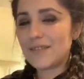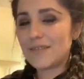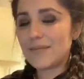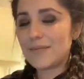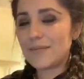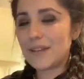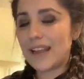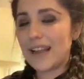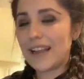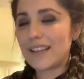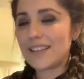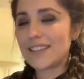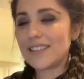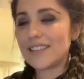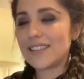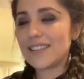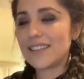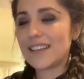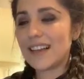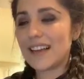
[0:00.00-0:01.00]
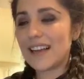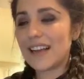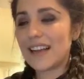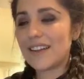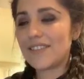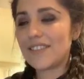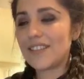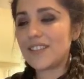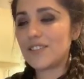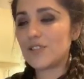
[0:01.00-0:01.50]
But I just, like, I have
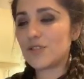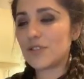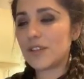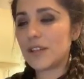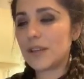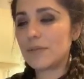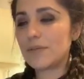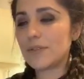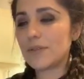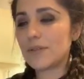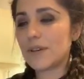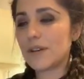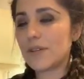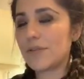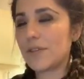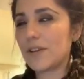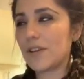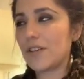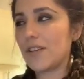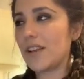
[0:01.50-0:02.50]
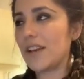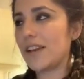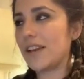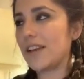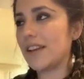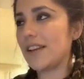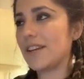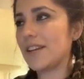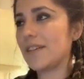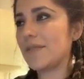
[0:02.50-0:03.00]
these dreams where I feel
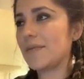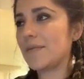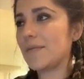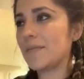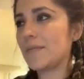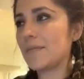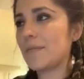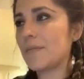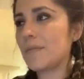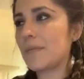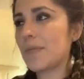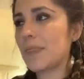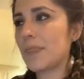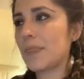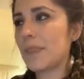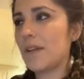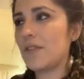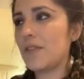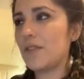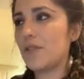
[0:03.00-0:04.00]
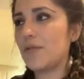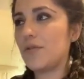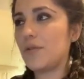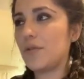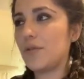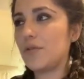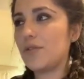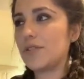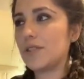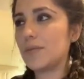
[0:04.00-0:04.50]
like the
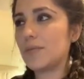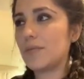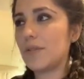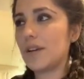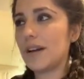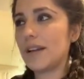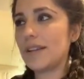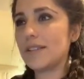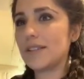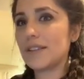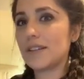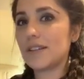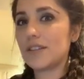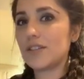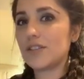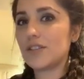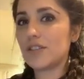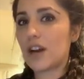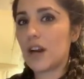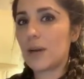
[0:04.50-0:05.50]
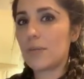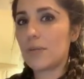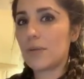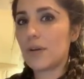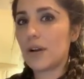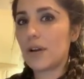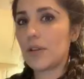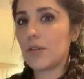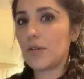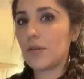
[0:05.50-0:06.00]
food supply is going to stop
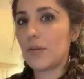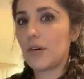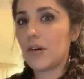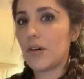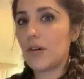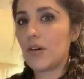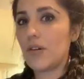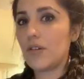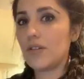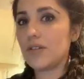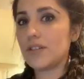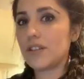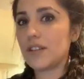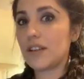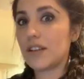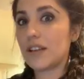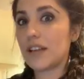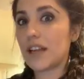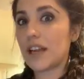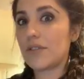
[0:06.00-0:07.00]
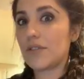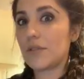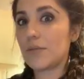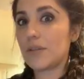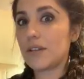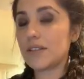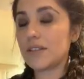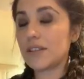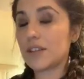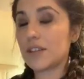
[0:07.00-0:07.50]
around the world and, like,
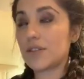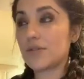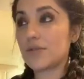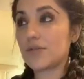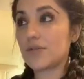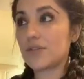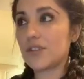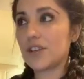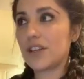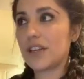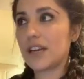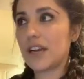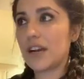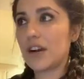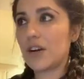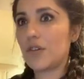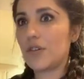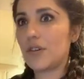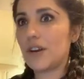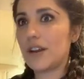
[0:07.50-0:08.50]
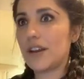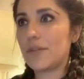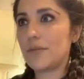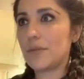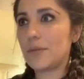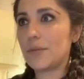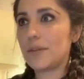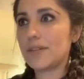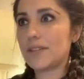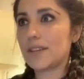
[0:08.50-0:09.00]
everybody's going to freak out and
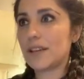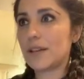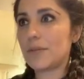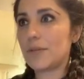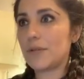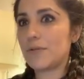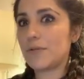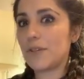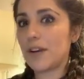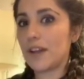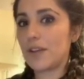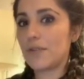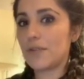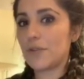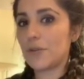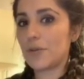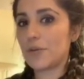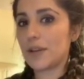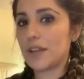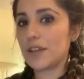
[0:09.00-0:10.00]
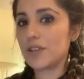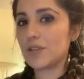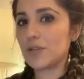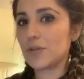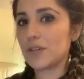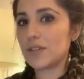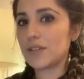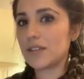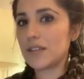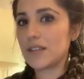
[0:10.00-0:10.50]
everybody's going to be fighting for
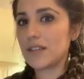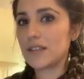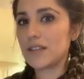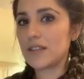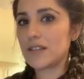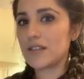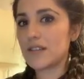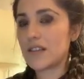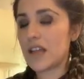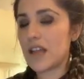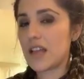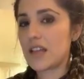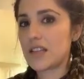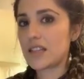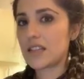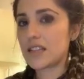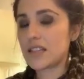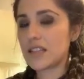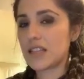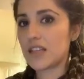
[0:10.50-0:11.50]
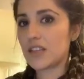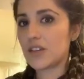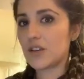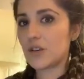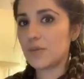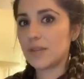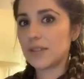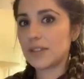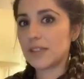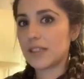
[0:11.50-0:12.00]
resources and it's, like,
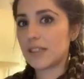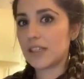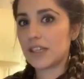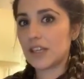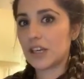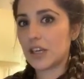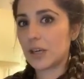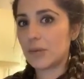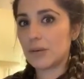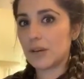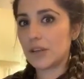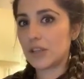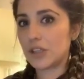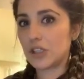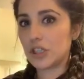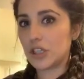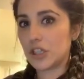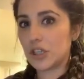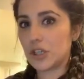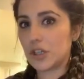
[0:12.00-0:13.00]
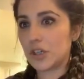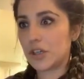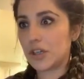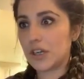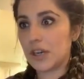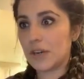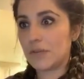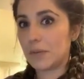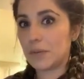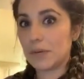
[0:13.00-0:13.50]
nobody's going to care about each other and
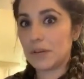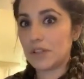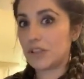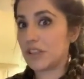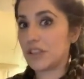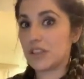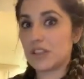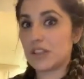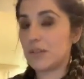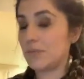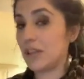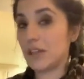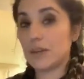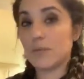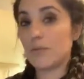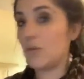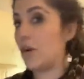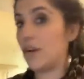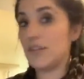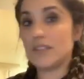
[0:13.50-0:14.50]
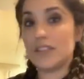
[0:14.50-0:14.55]
everybody's just going to become wild